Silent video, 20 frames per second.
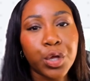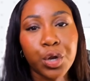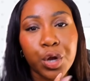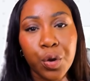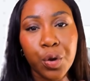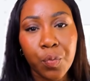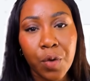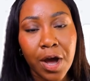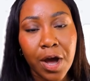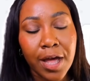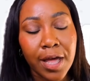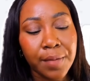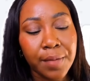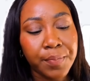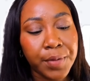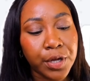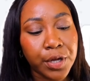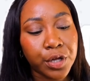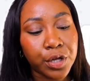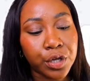know why?
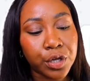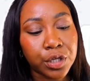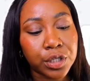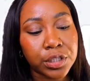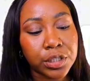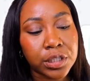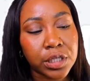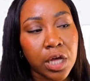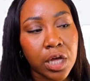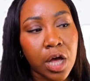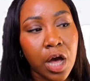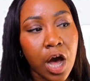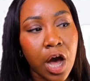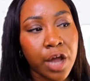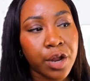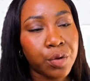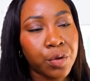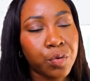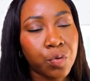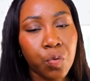Because I
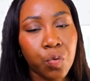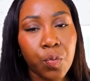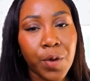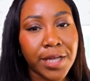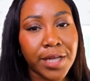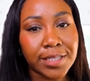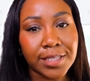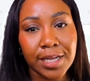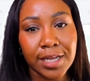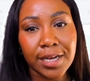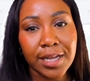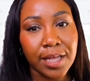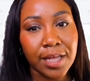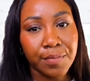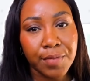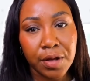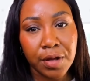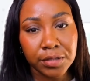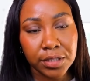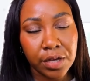don't always send
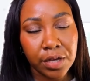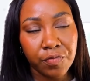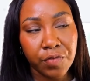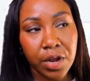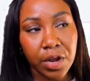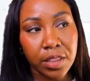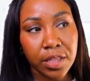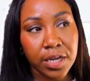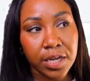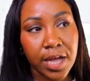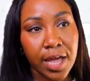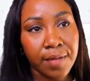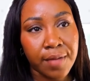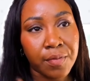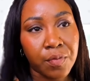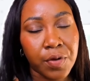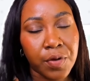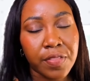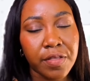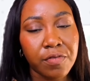emails every other day,
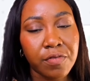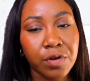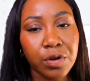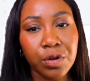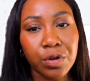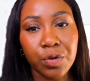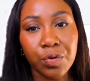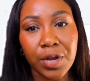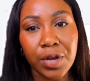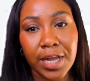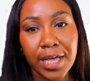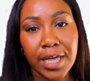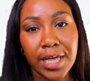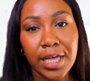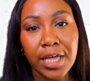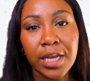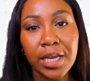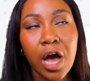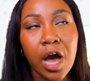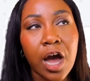but when they're a new
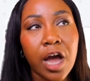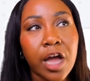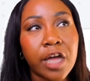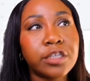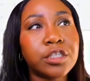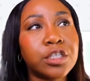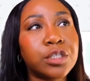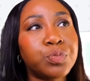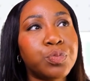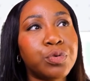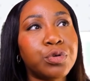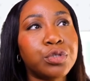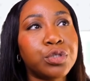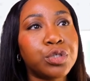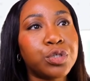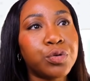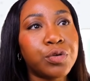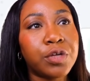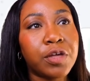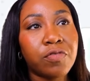lead, I just want
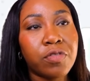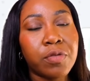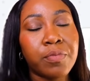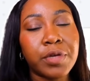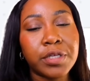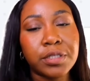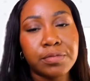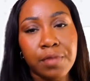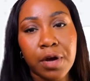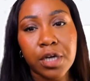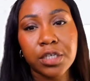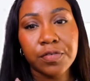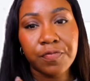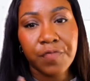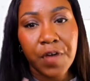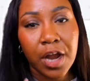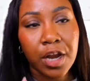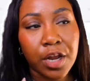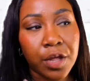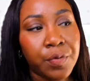to give them as much
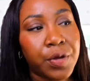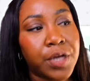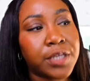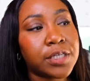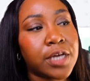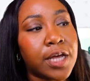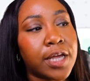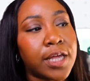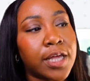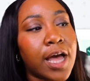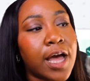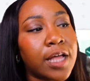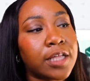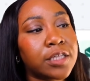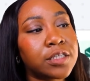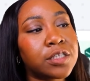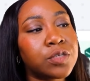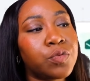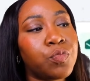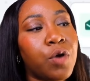value as I
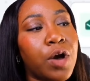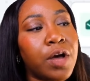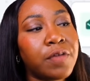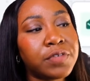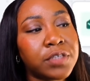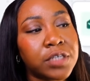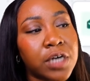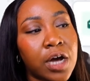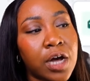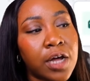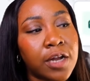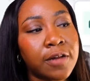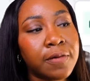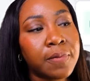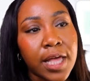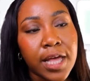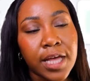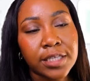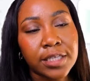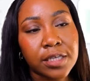can. So what I've
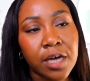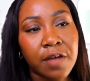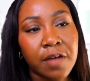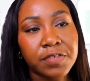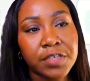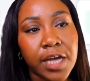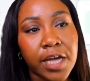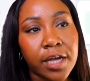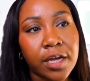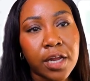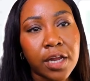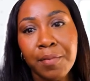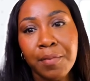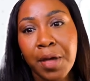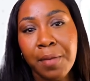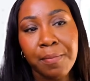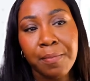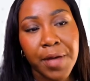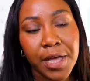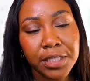done is I've taken
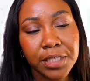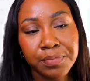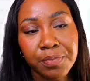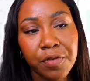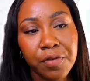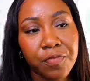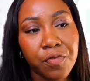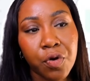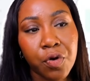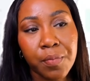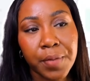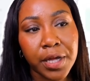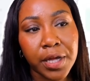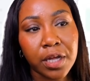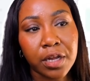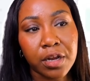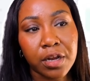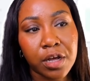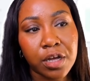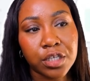my best performing
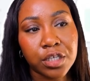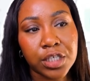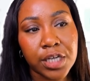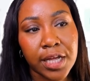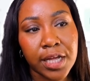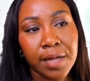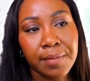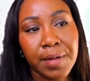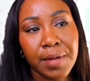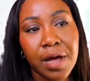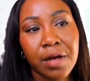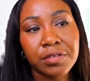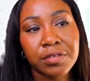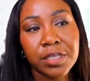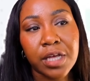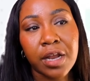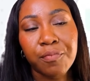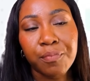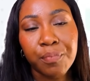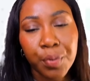nurture emails
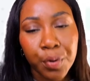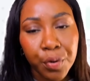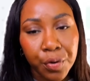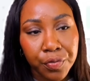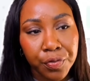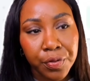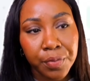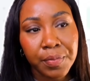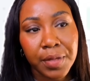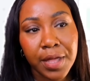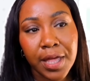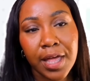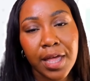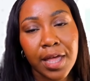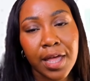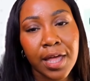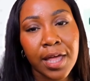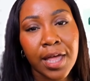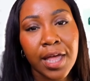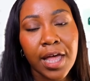and I put them
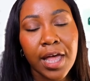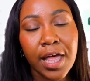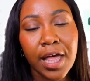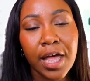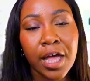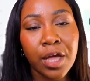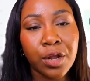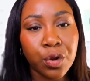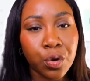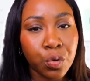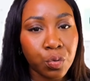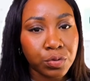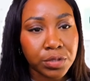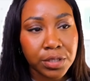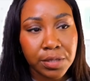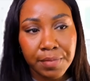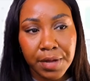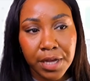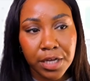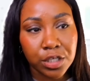here in an
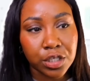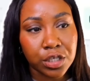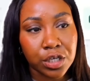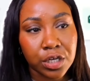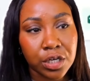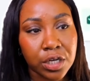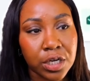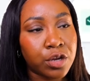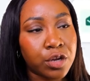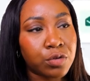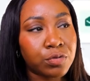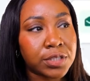automation. You'll